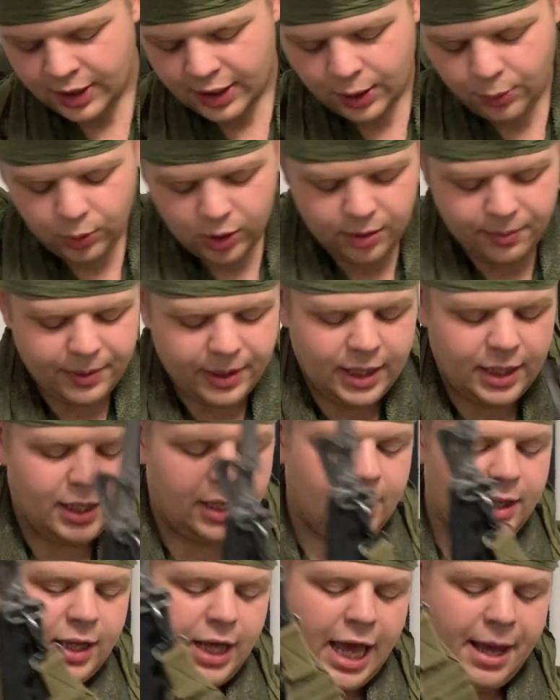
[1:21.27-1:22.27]
It would have been
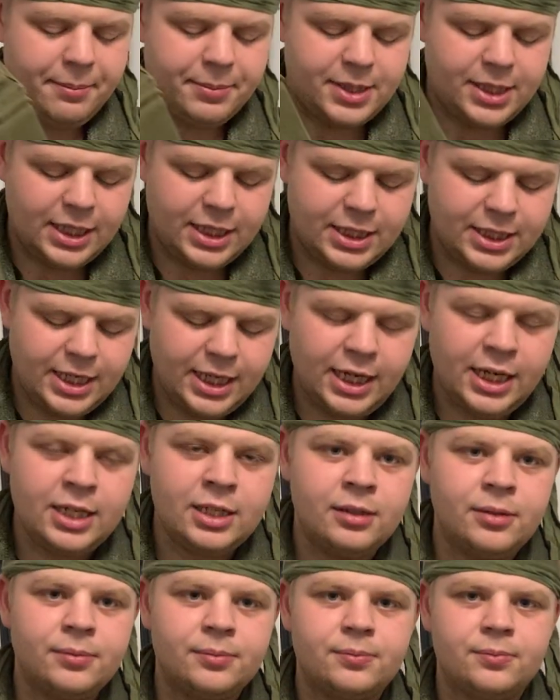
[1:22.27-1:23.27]
a M16
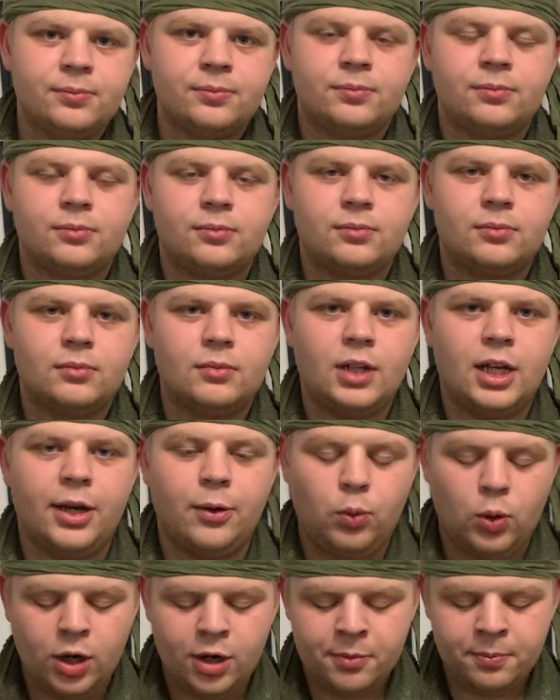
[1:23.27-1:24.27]

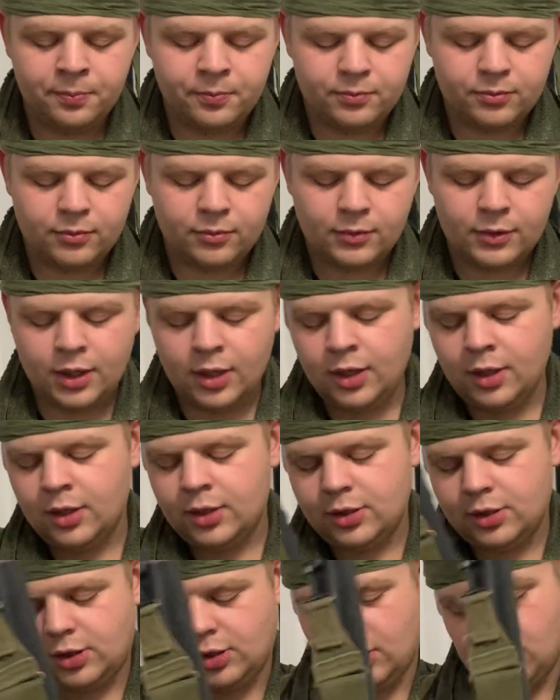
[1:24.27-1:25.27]
A1.
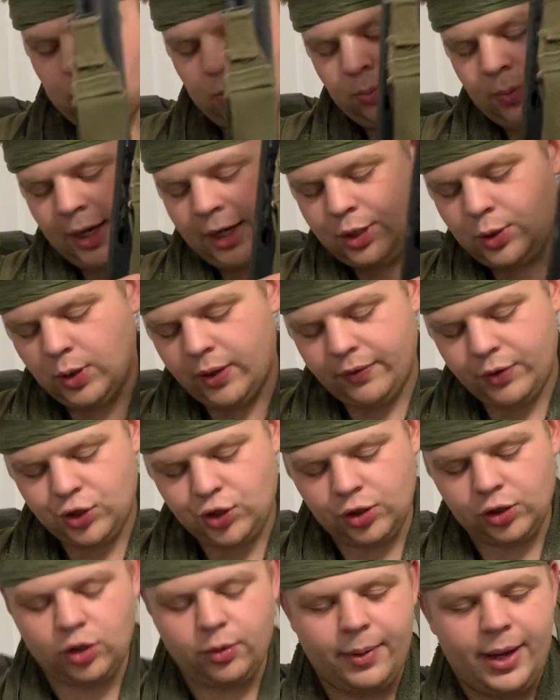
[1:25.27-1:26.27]
So I do have a
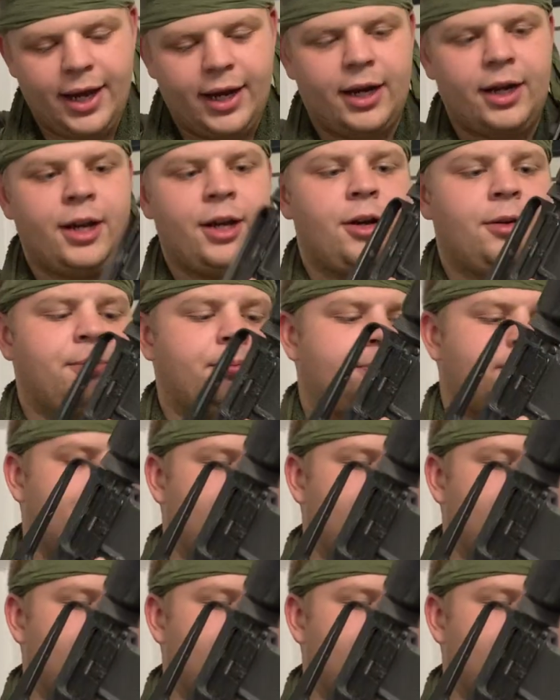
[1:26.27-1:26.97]
jungle mag in here.